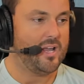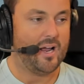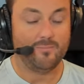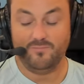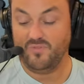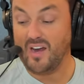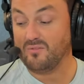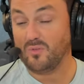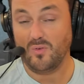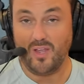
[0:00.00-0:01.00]
And I'm
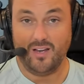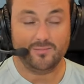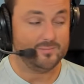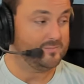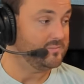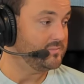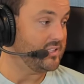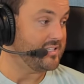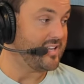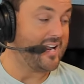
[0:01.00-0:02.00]
thankful for that
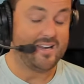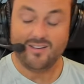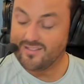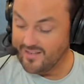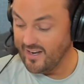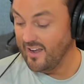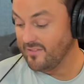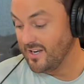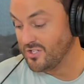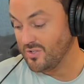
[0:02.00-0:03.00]
because they did
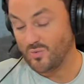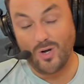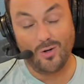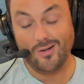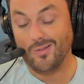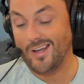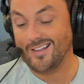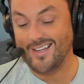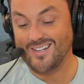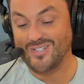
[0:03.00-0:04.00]
have the issues. We all know they
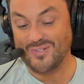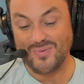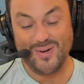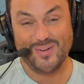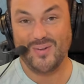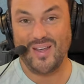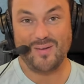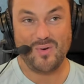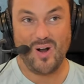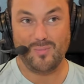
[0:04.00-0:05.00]
had the issues. We all know they
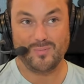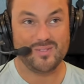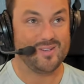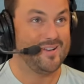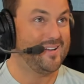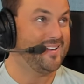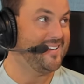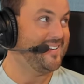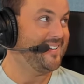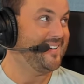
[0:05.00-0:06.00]
had problems.
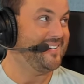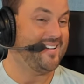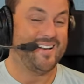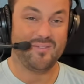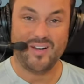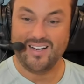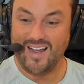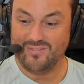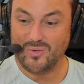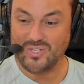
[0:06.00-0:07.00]
They never need to
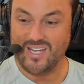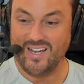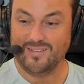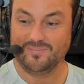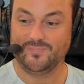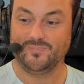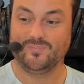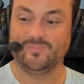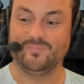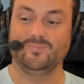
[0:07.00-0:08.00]
have those again.
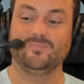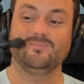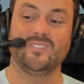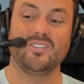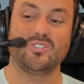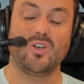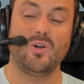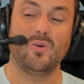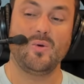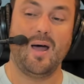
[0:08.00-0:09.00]
And
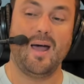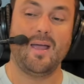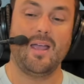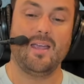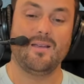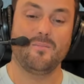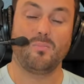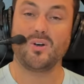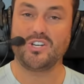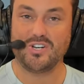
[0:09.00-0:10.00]
so I am
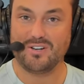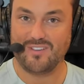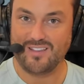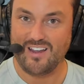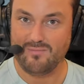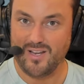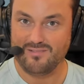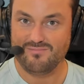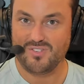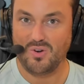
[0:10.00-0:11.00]
appreciative that they've
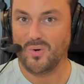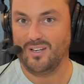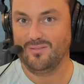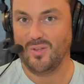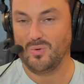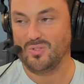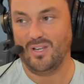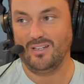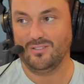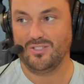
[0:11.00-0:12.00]
been doing those
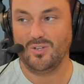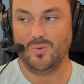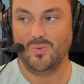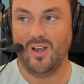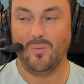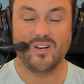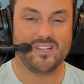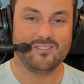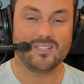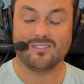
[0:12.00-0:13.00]
things too. Now, what
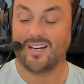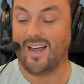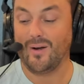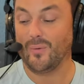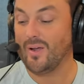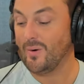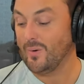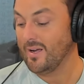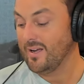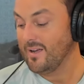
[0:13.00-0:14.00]
does that look like? I don't
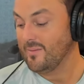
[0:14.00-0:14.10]
know.